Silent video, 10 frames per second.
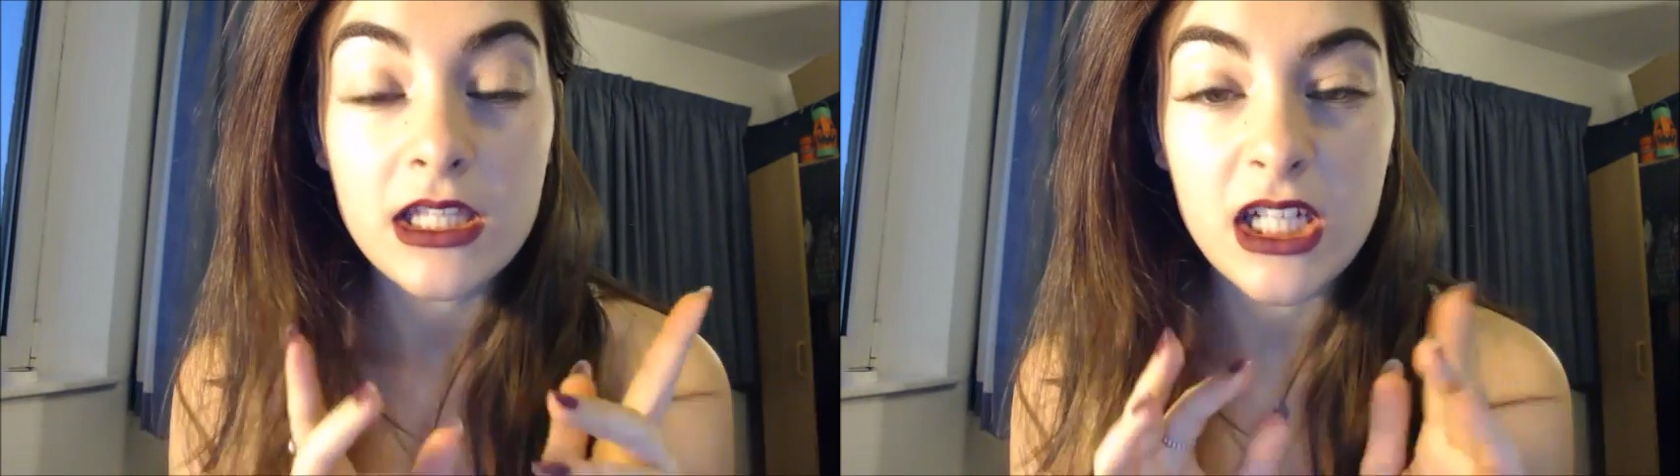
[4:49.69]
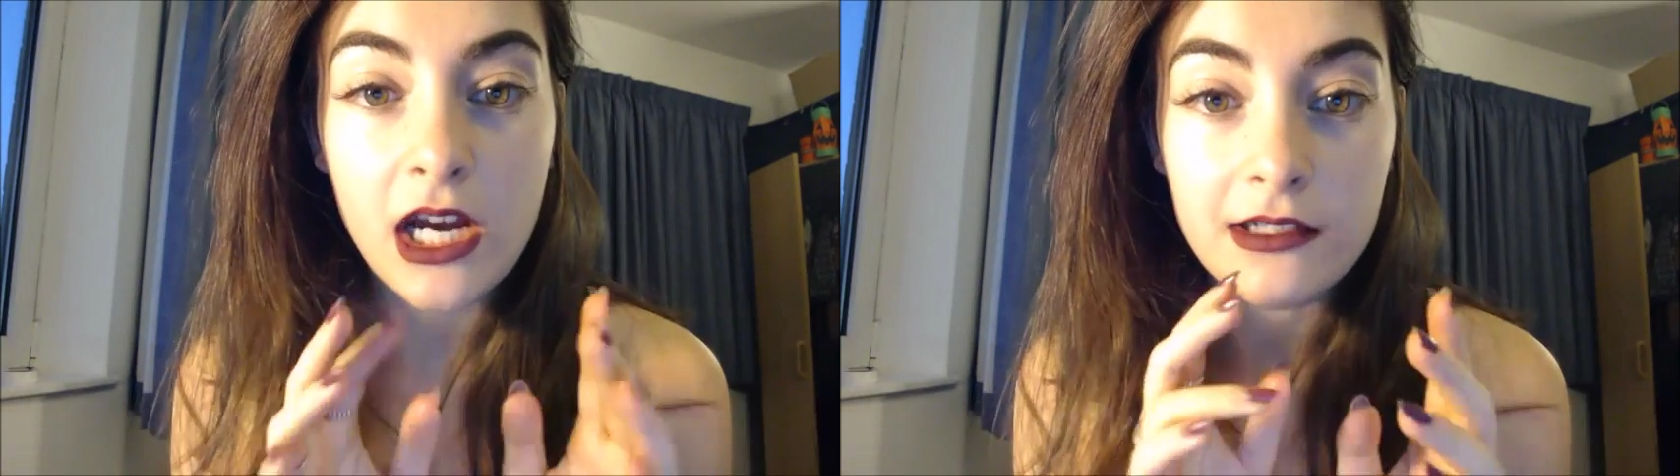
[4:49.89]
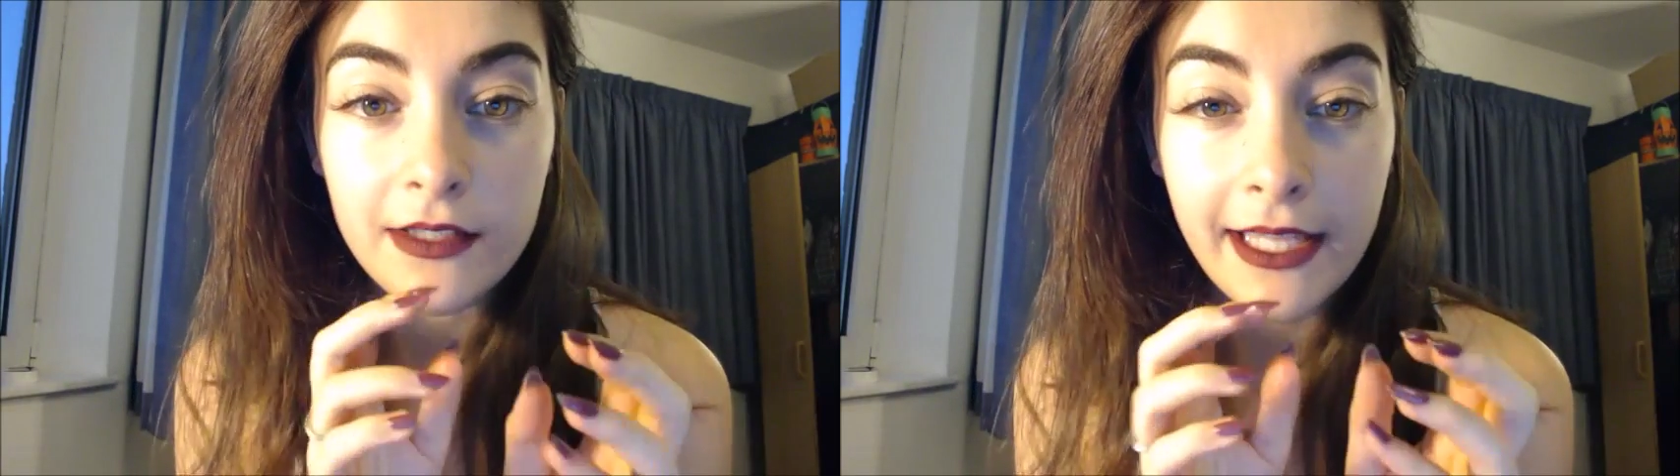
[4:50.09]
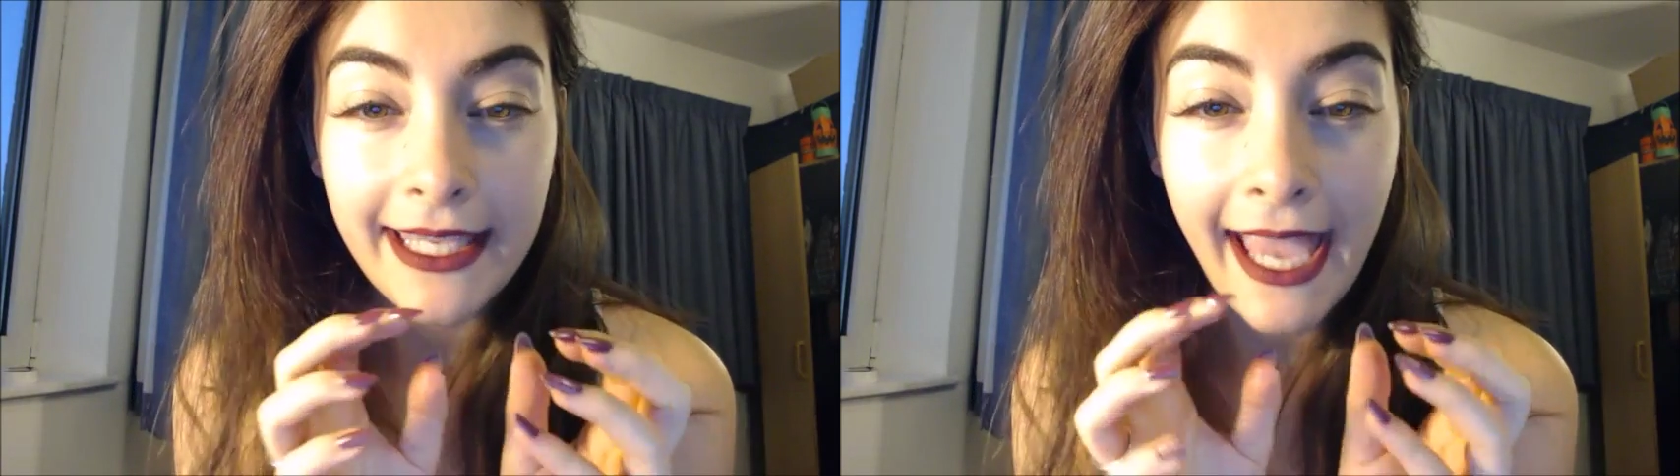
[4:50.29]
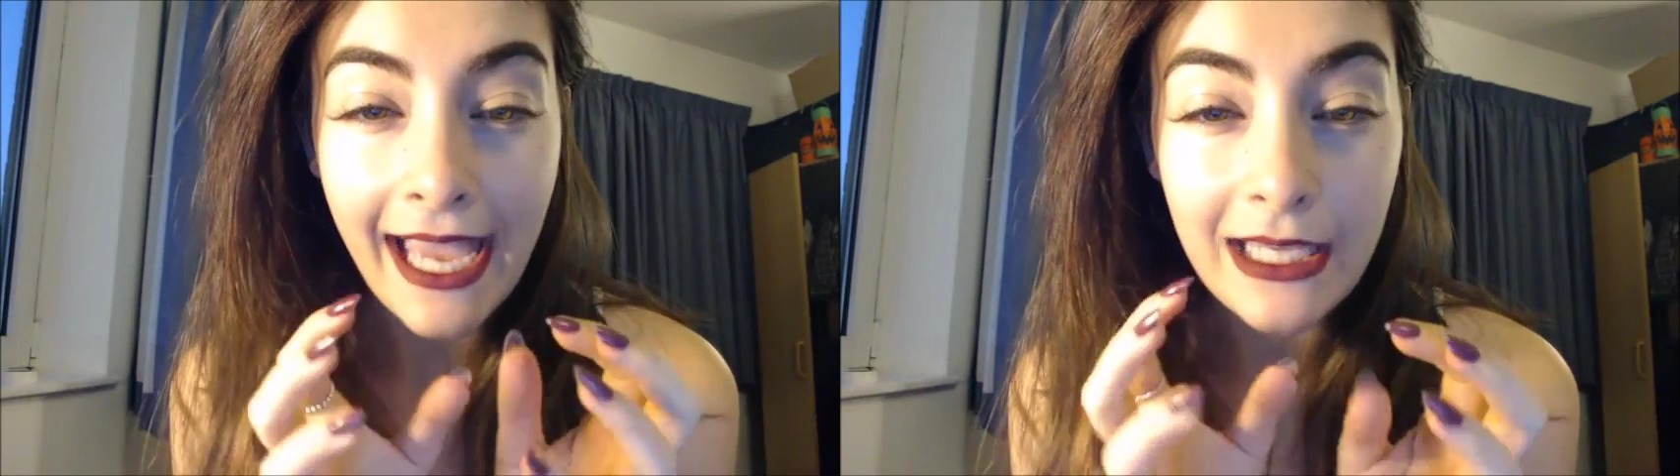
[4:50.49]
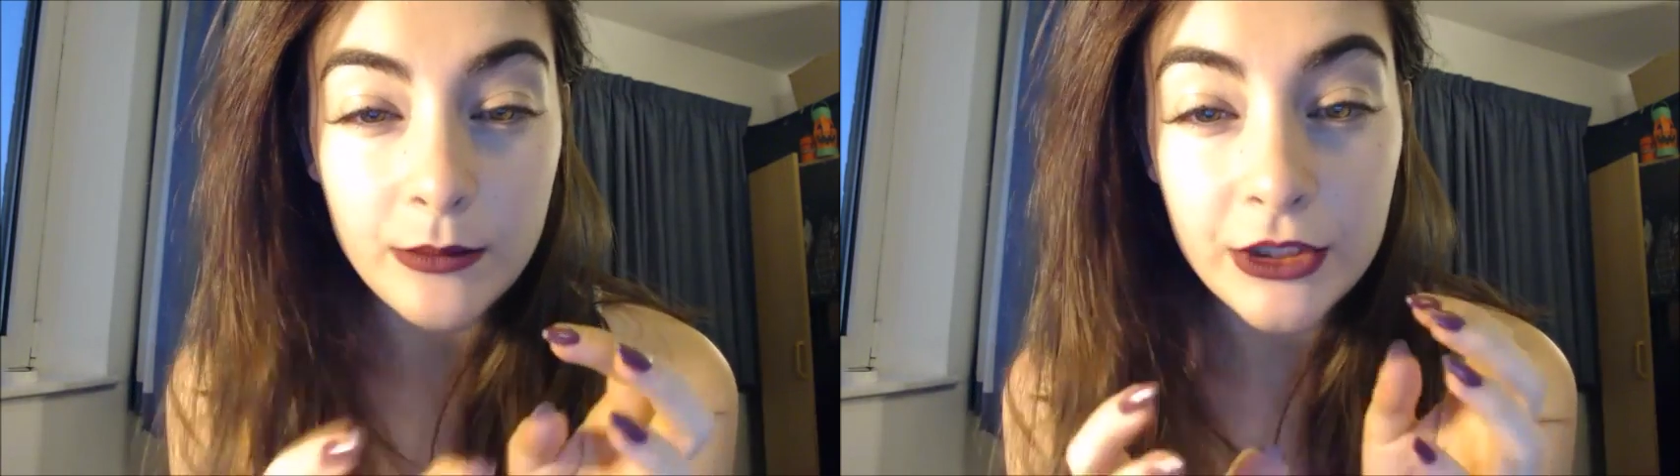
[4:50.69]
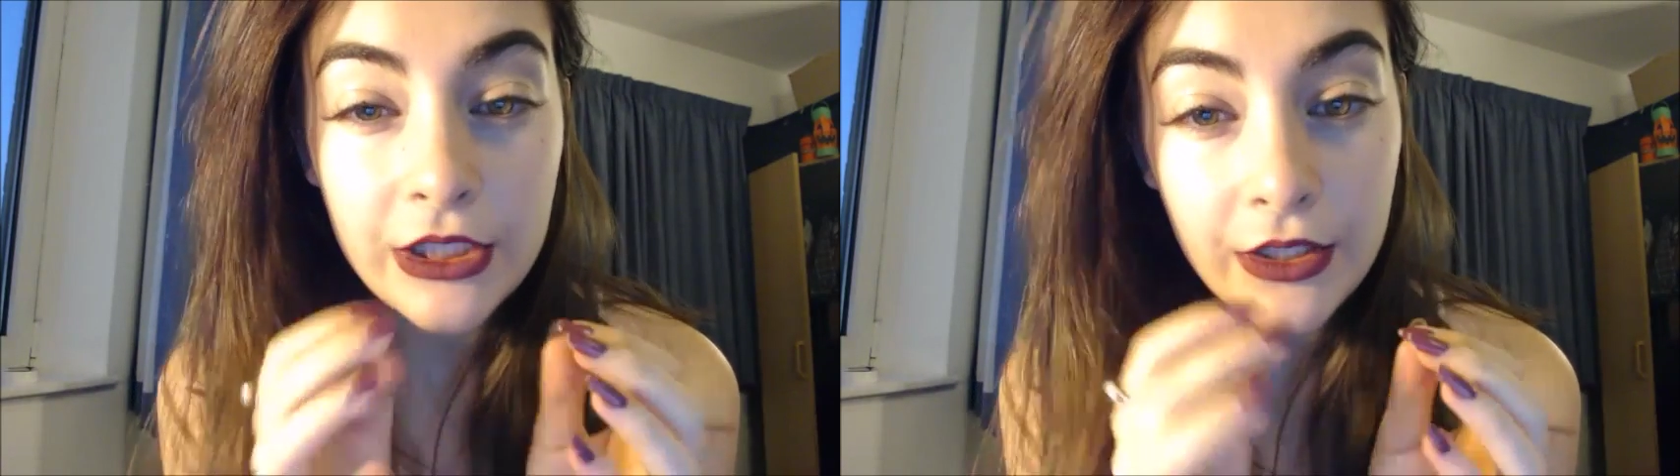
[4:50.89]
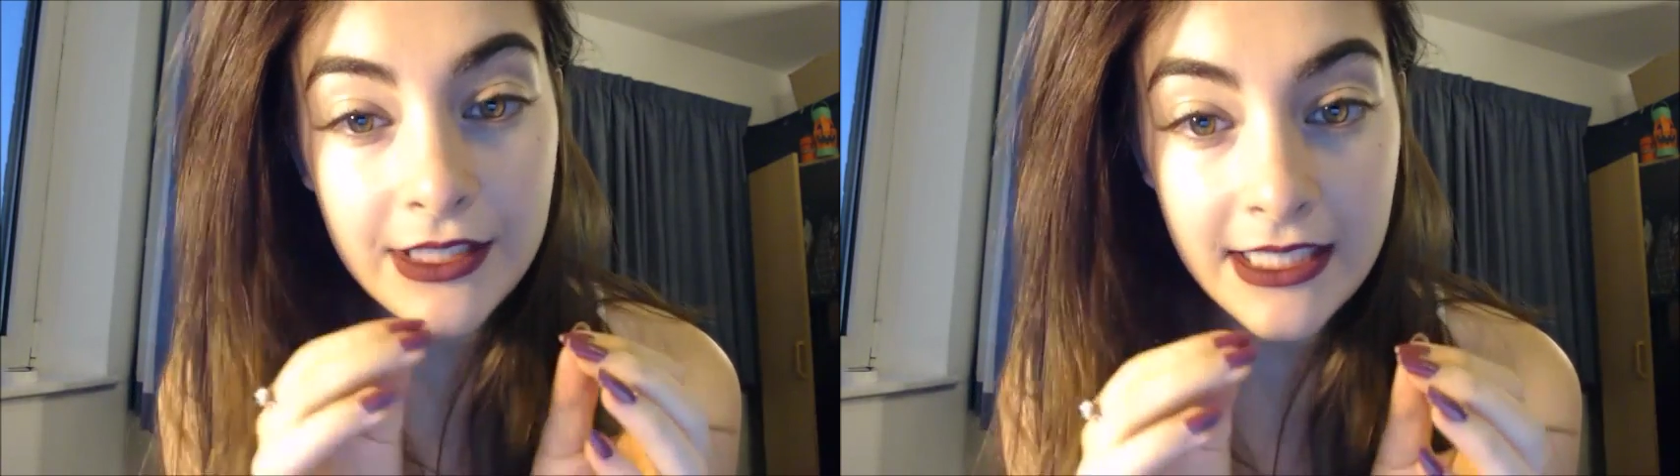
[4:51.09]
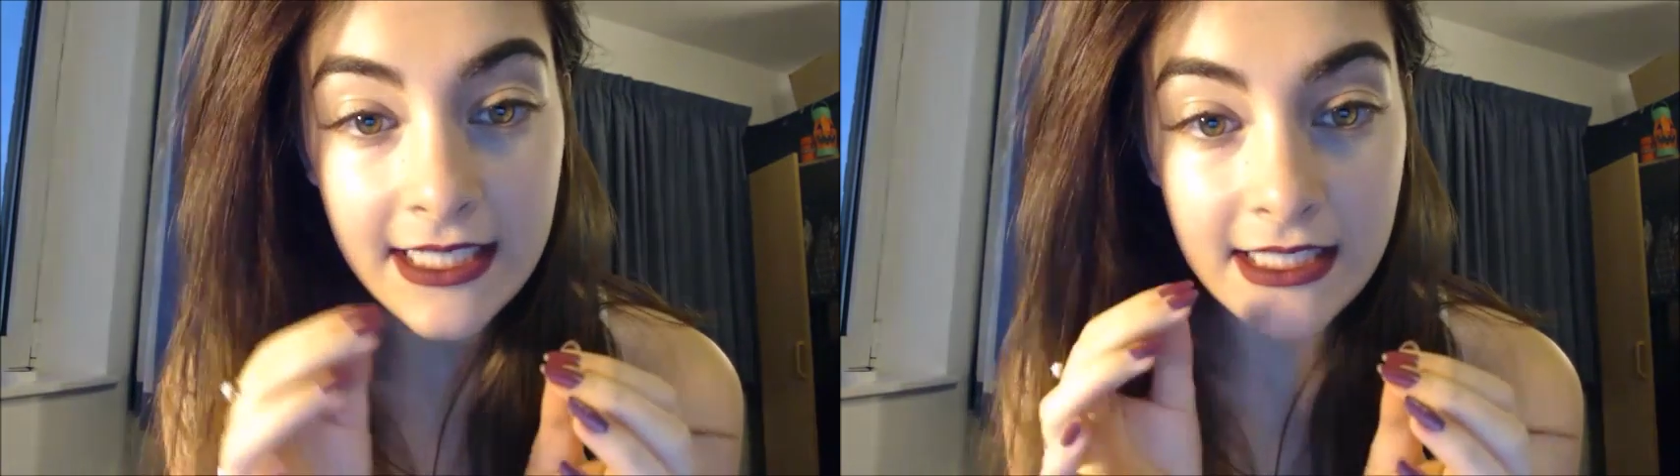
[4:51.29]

the kind of like apricot-y